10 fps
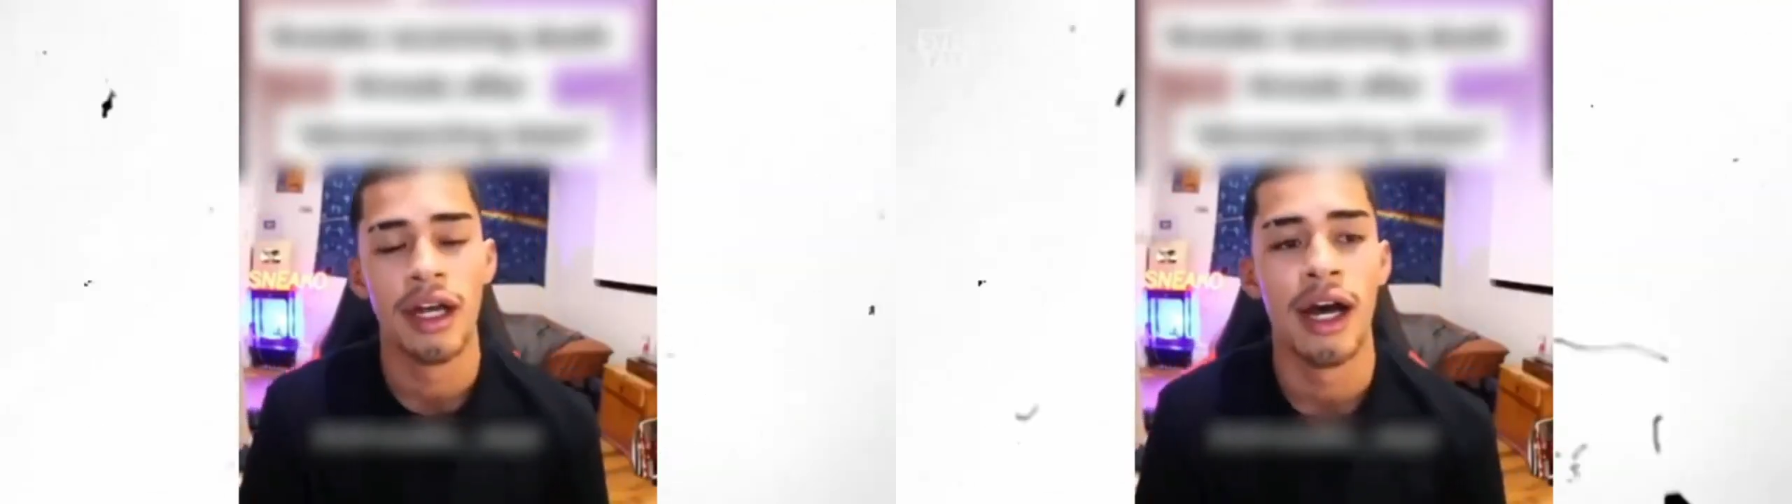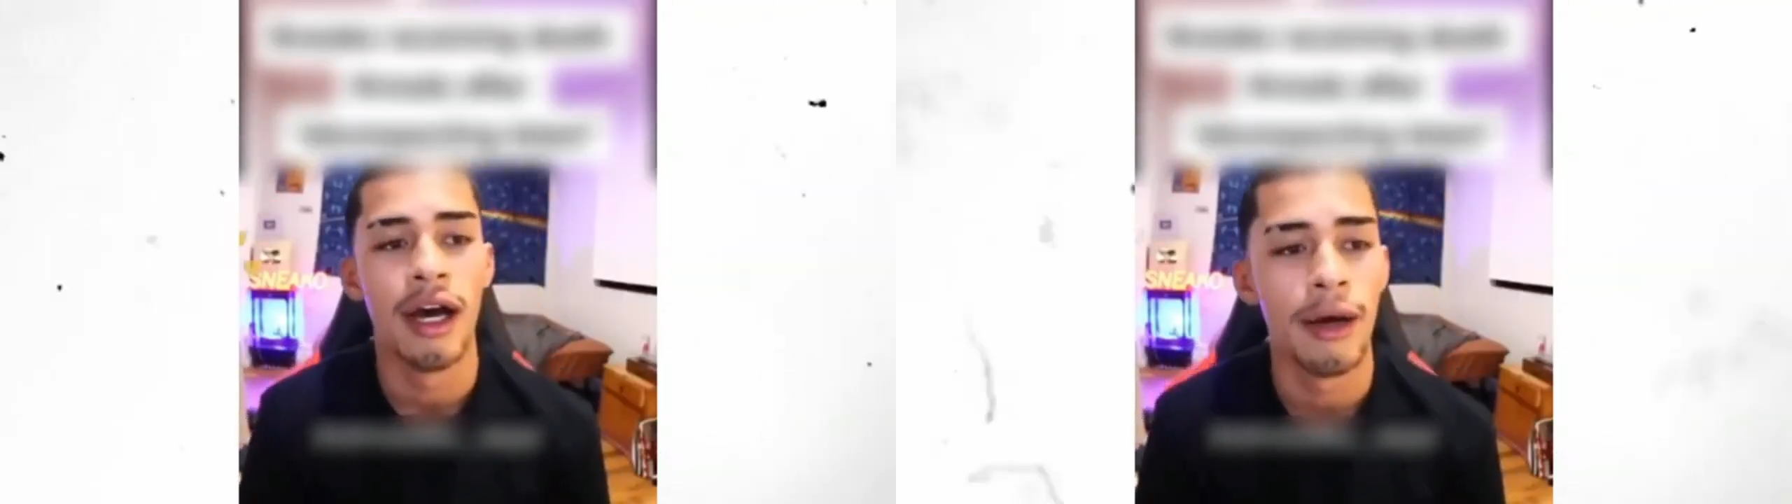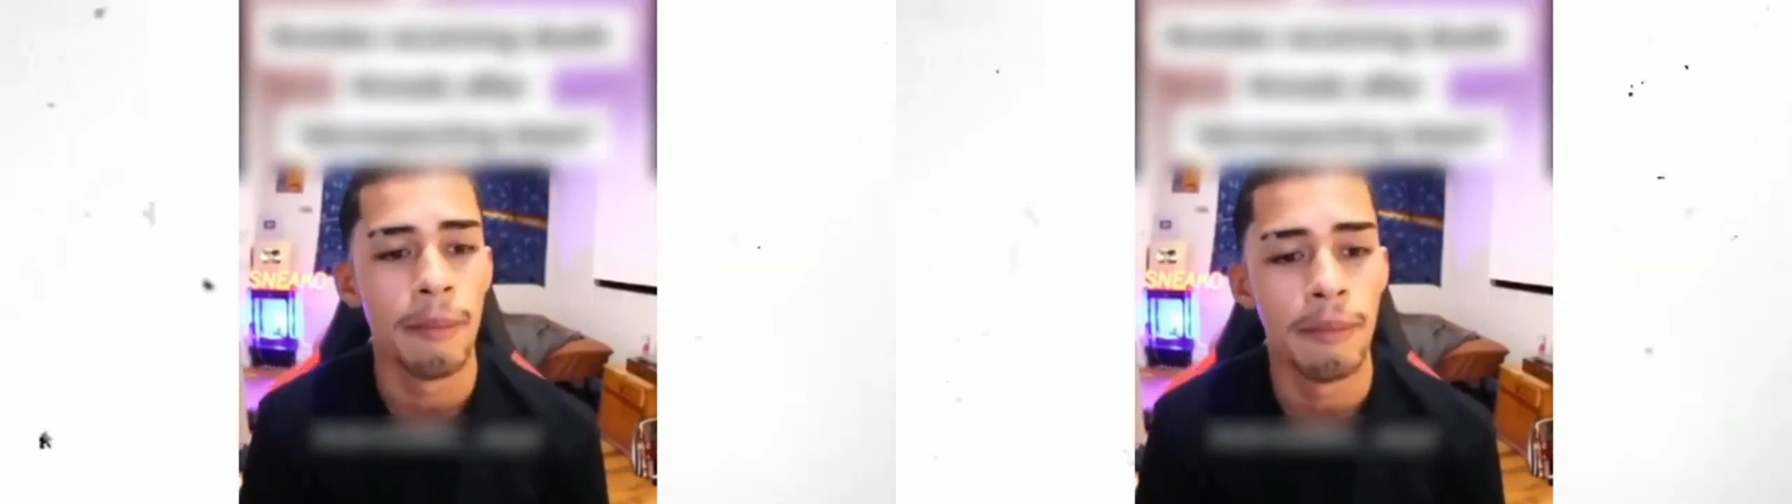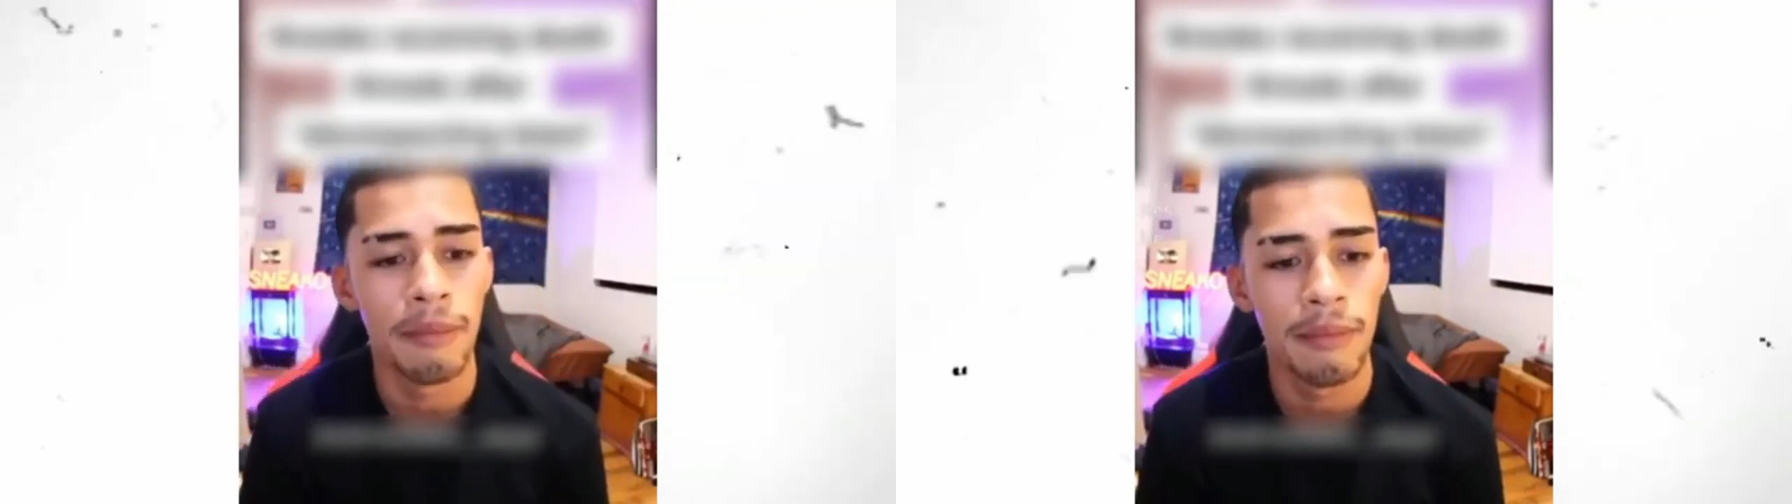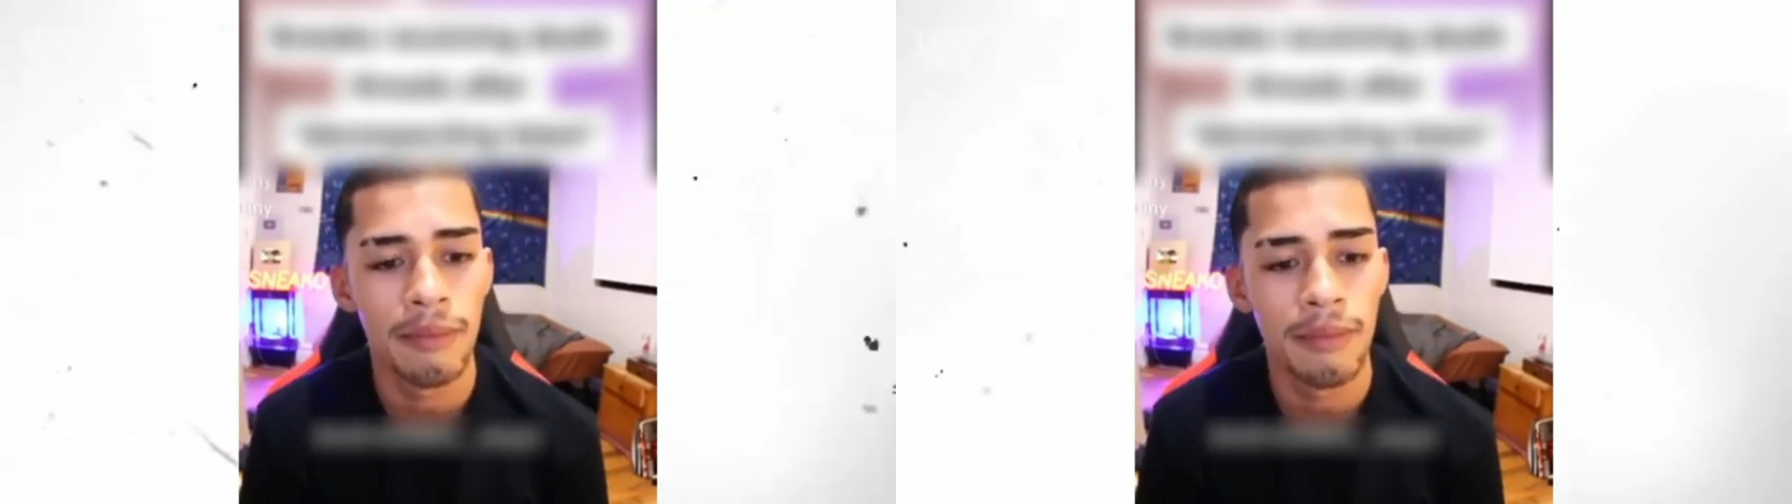
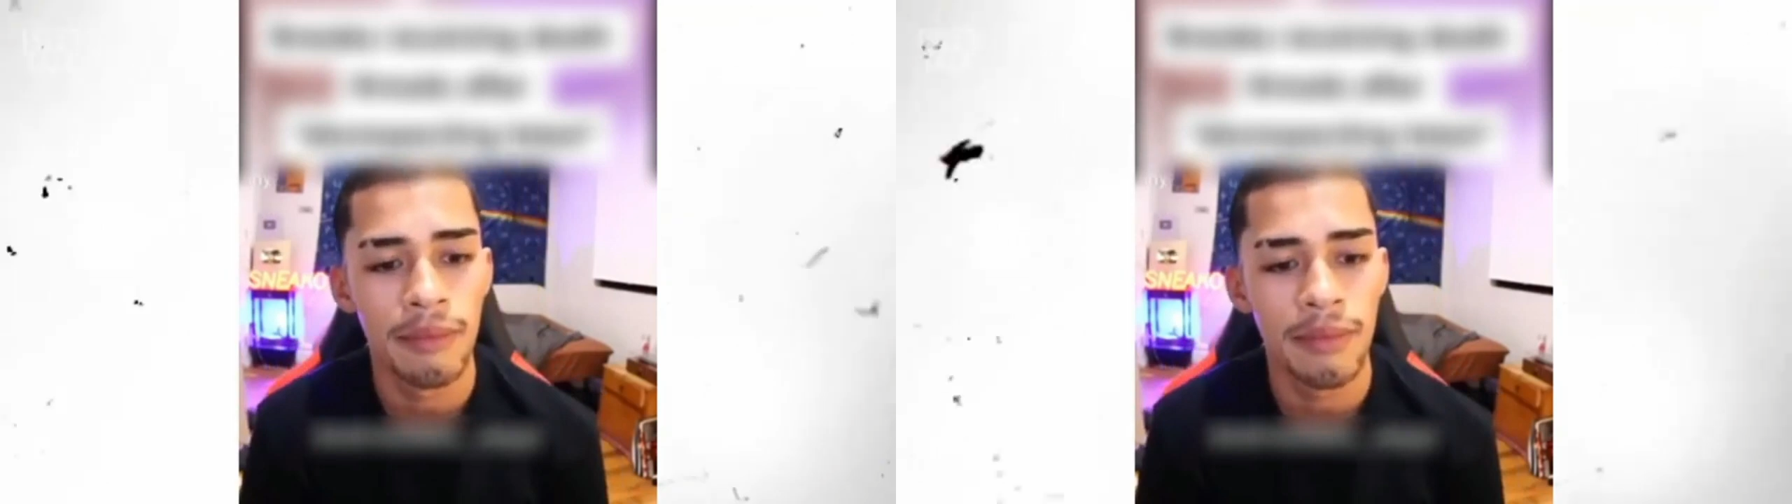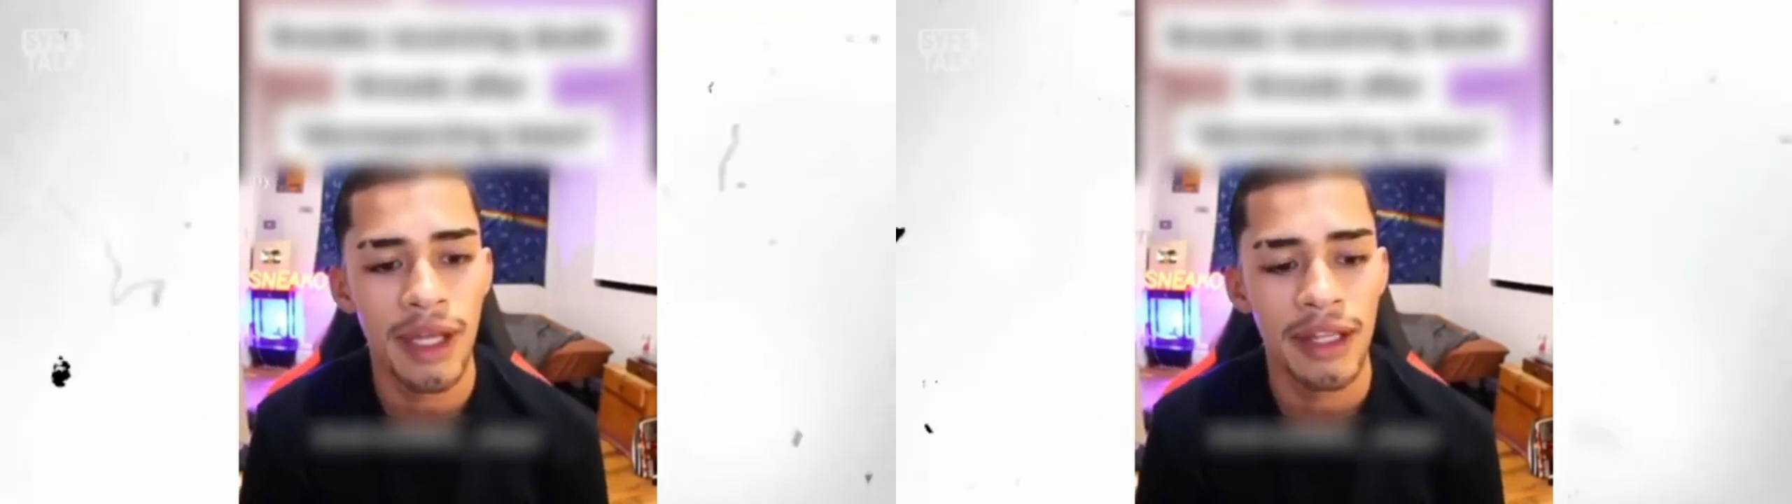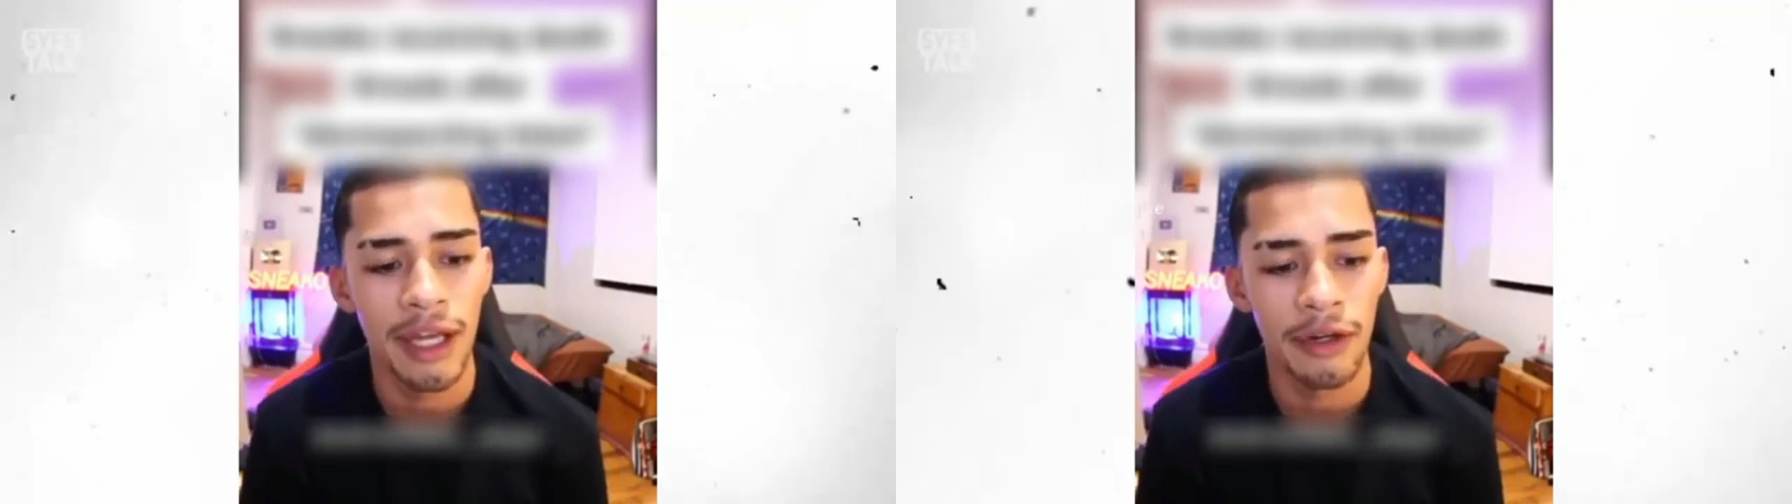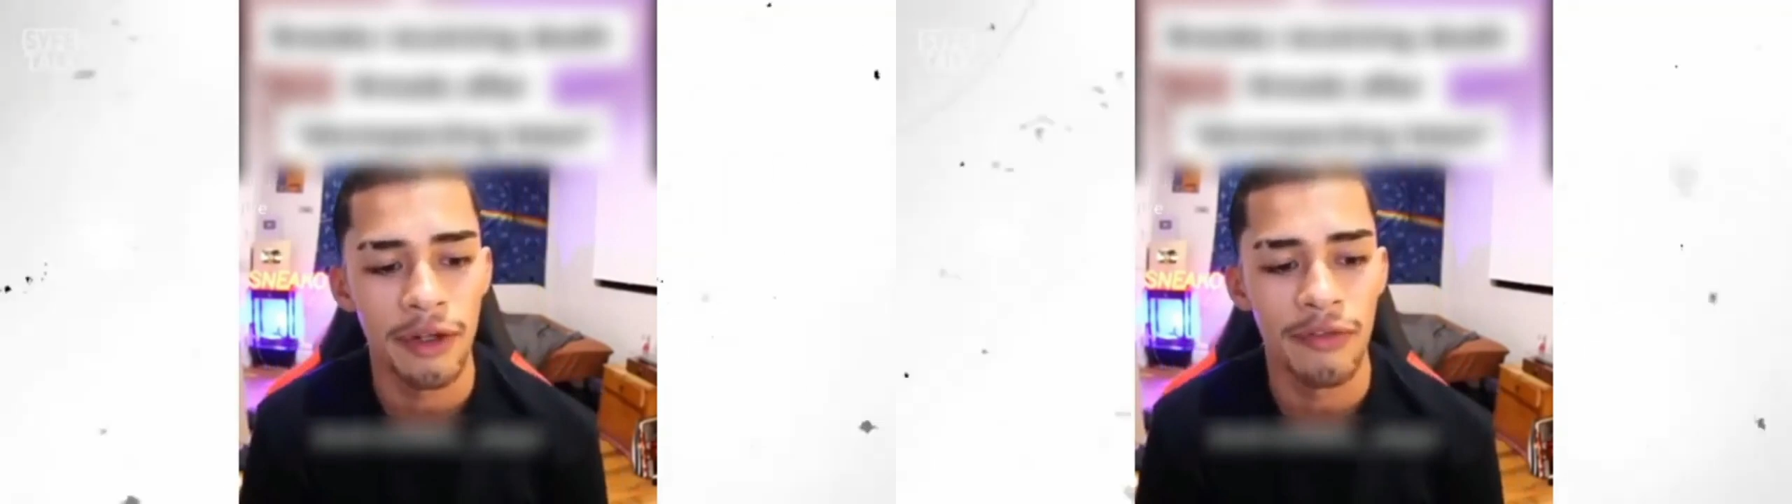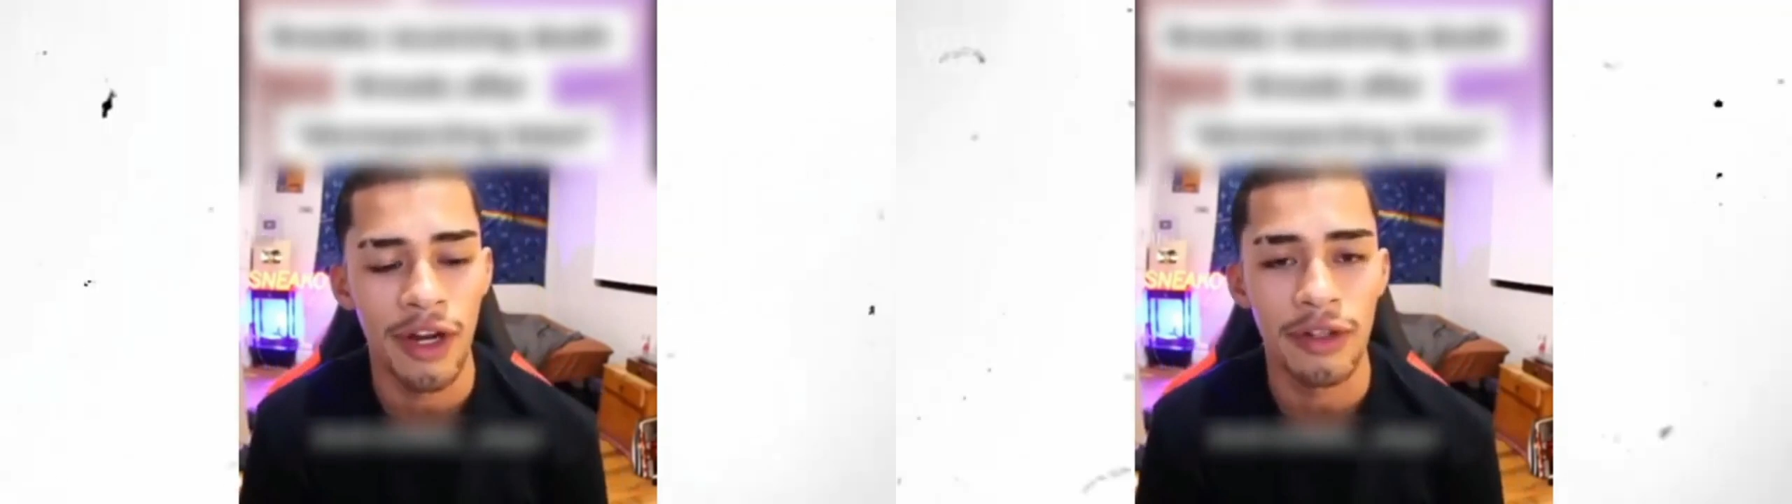um, and they're
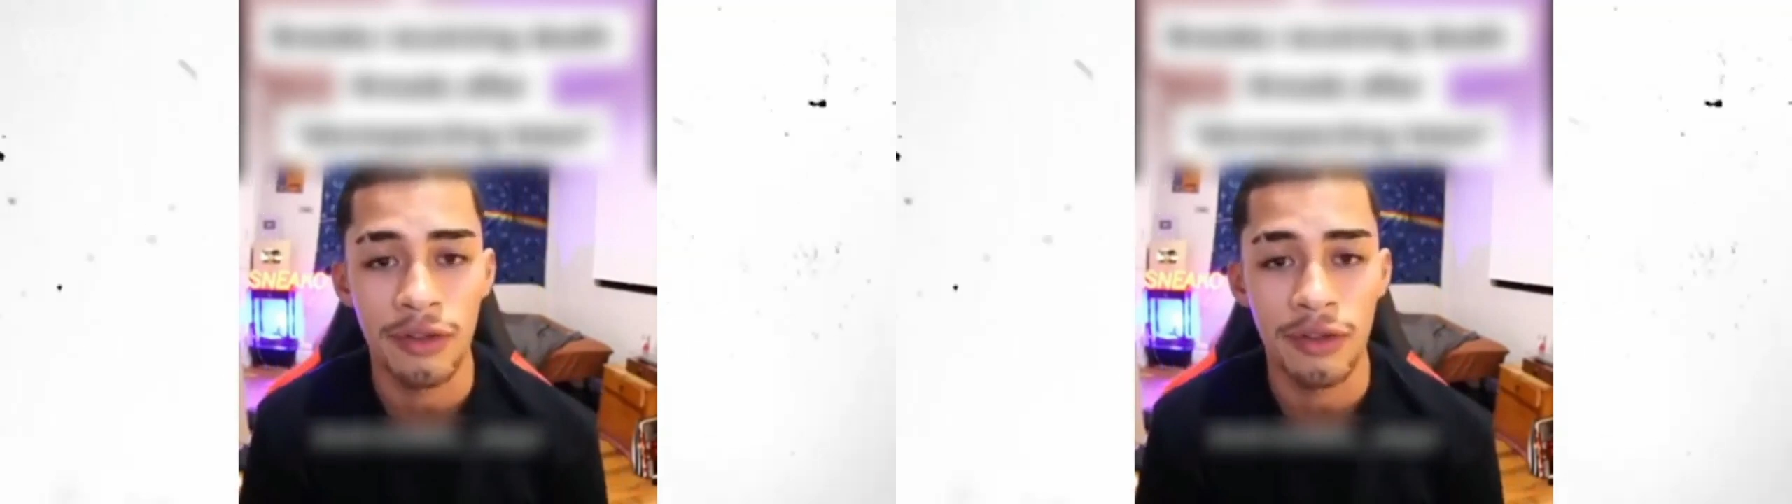they're very.